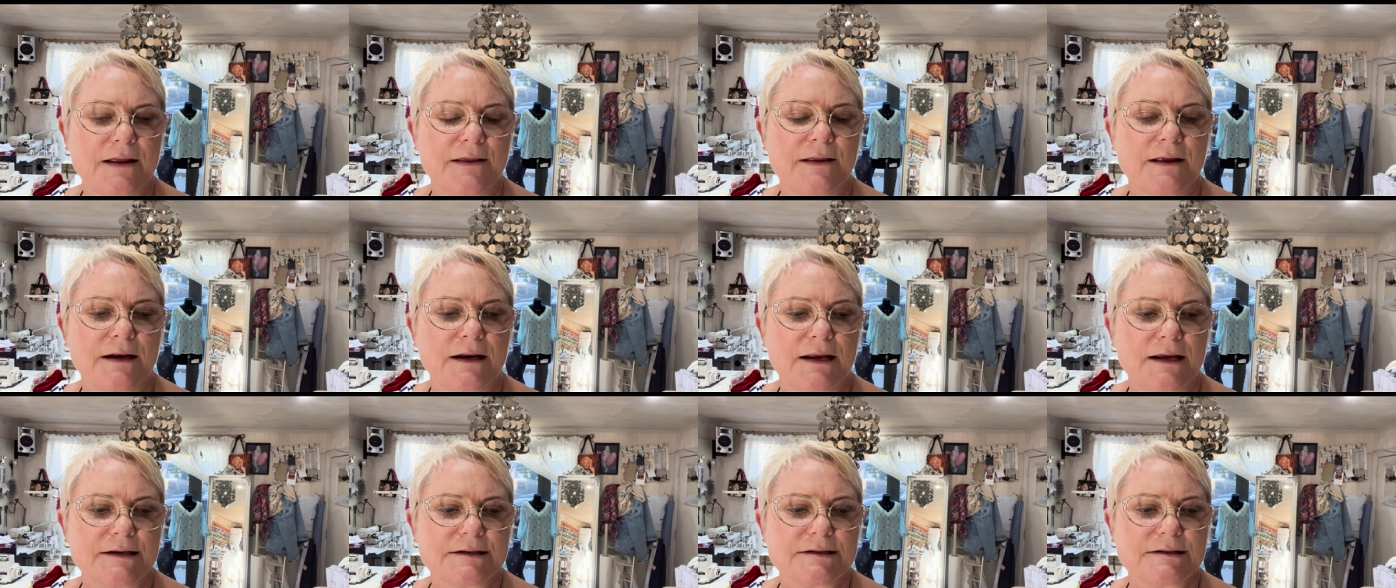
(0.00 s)

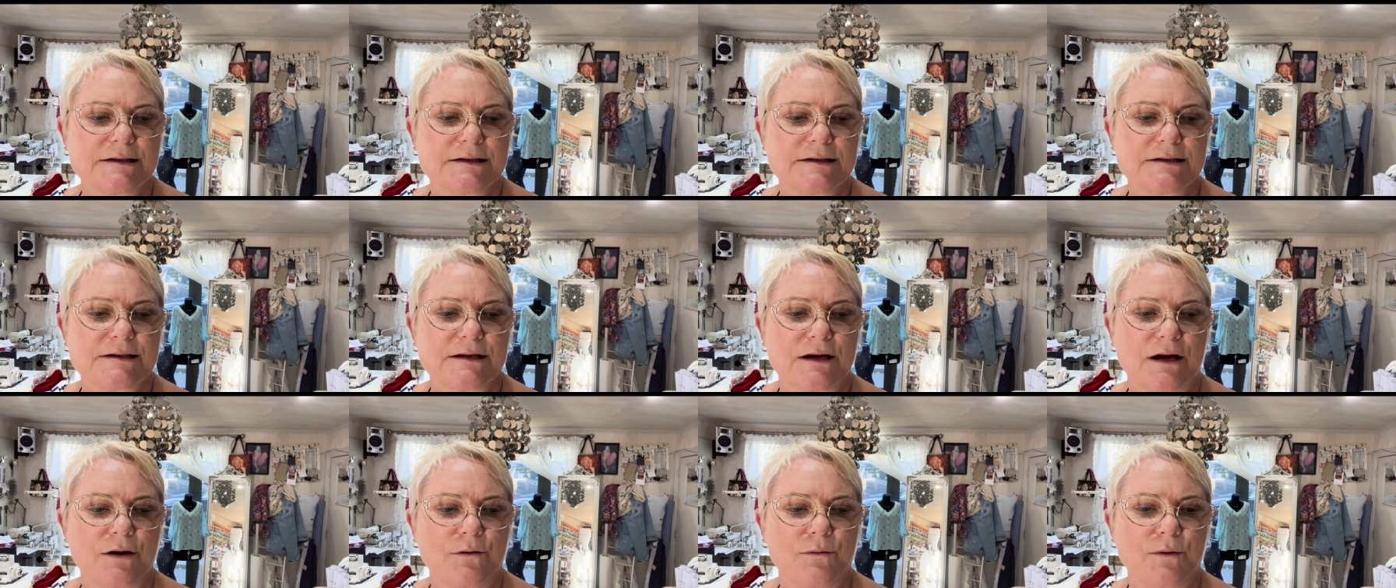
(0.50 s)
The next
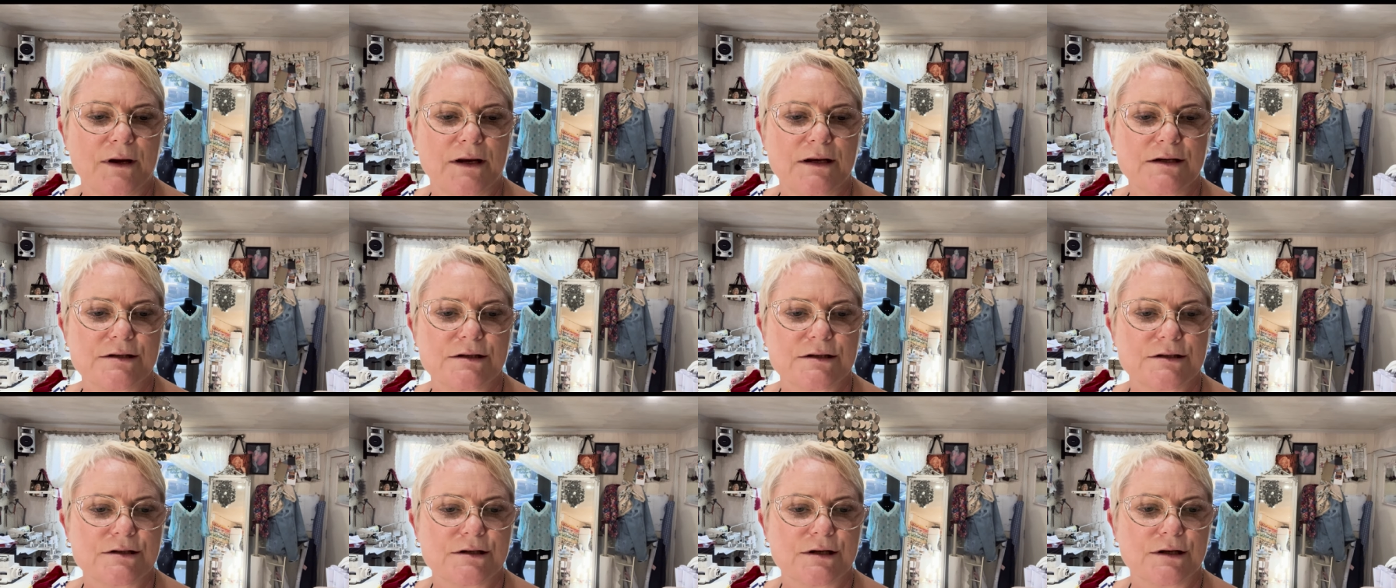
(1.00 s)
is I
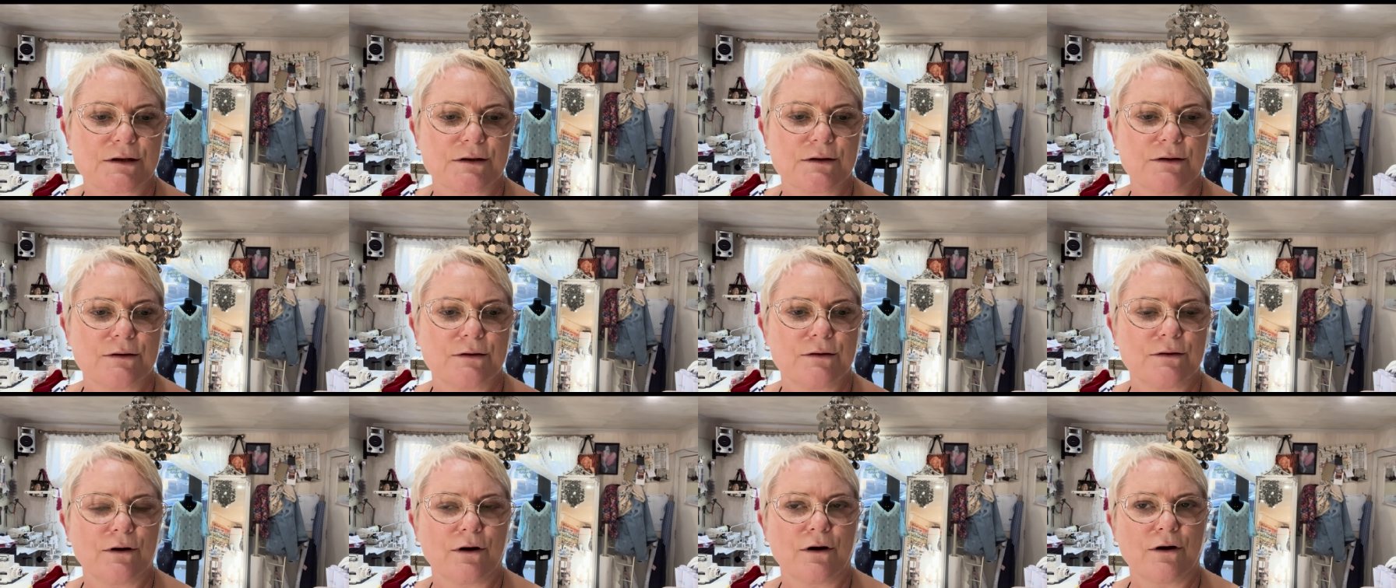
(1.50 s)
went
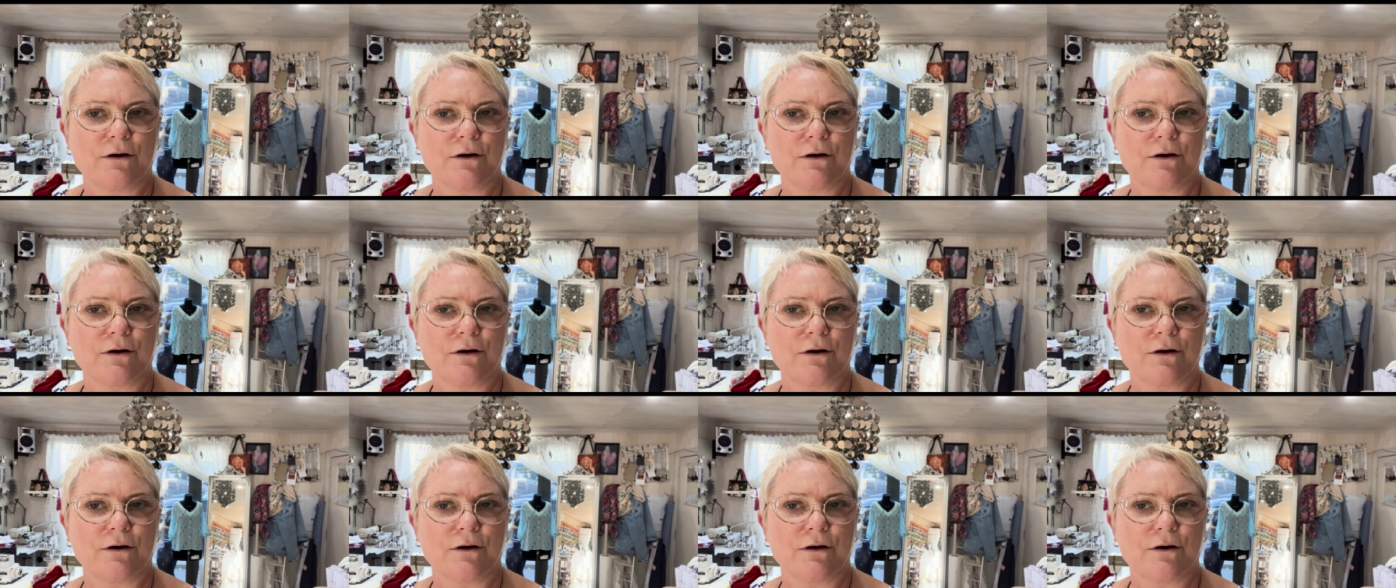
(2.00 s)
to,